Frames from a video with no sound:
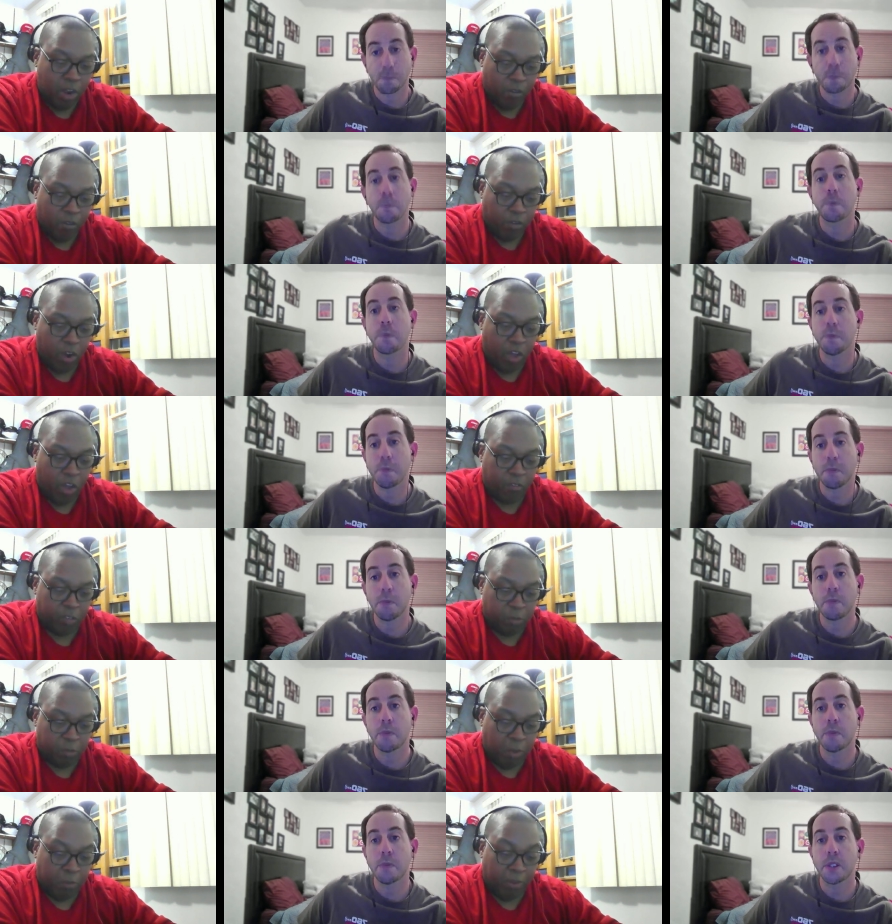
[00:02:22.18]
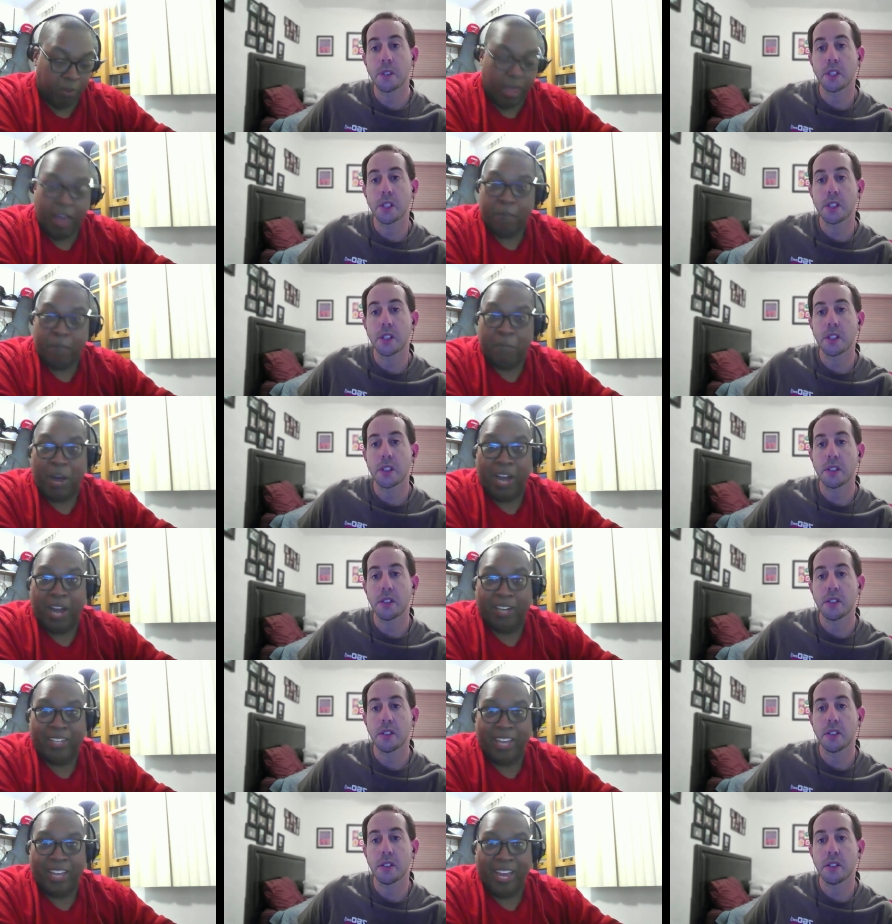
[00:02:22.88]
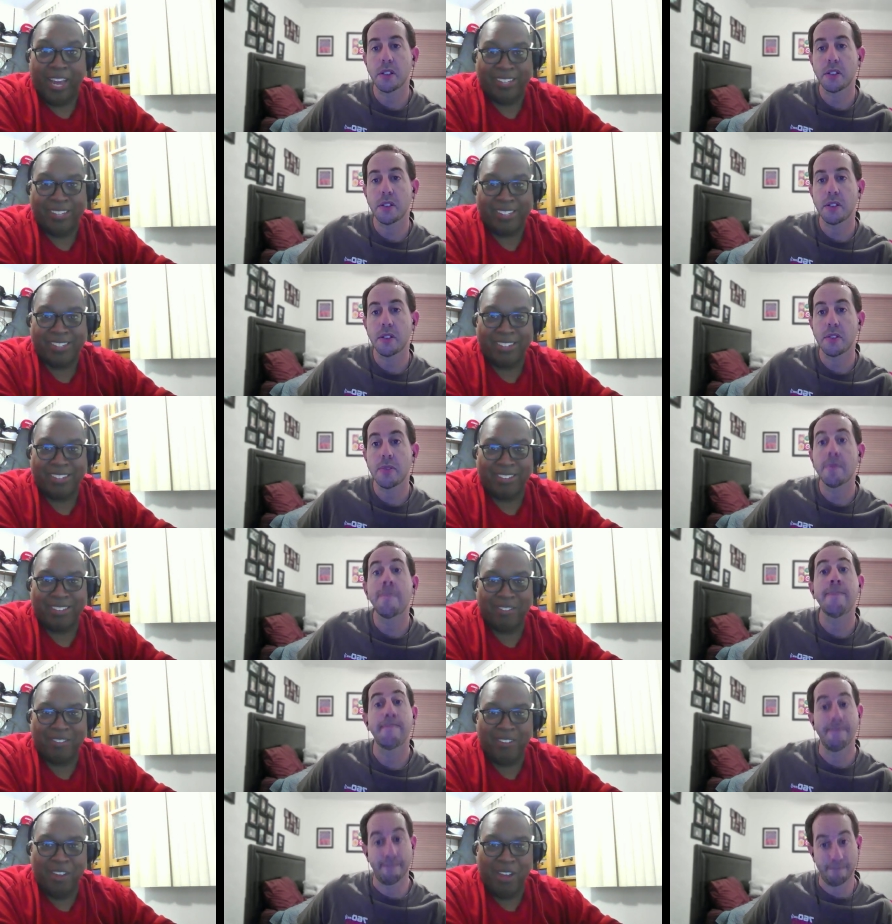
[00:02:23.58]
Speaker 1: front office people that have podcasts.
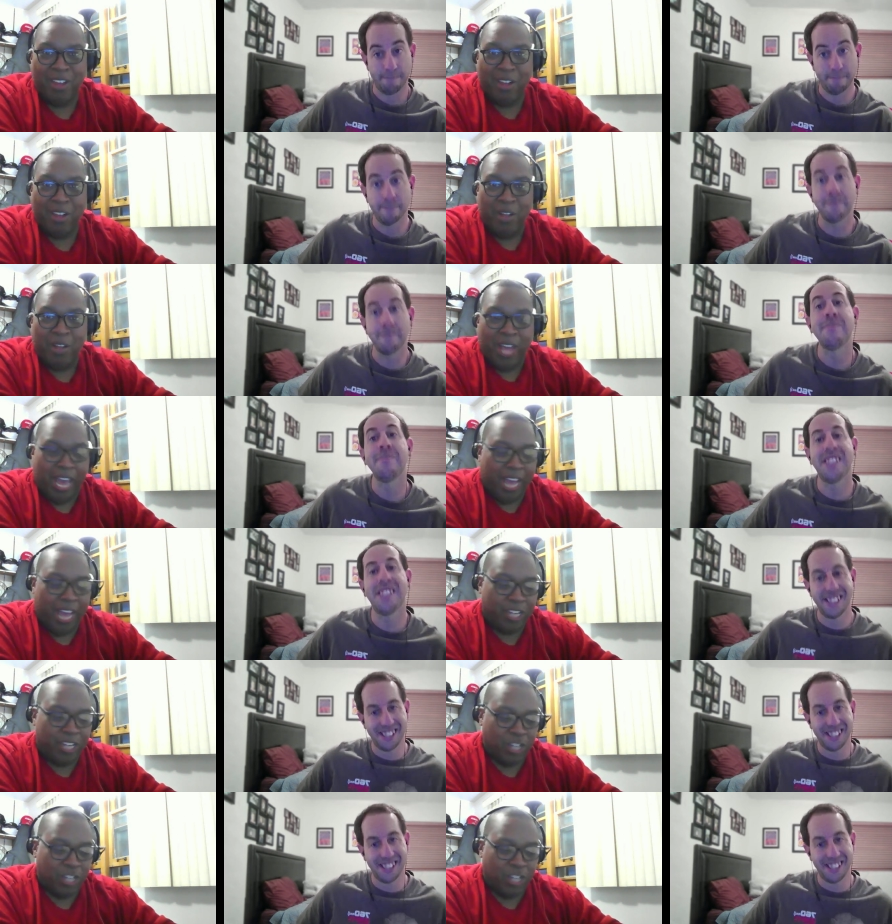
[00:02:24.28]
Mm-hmm. it's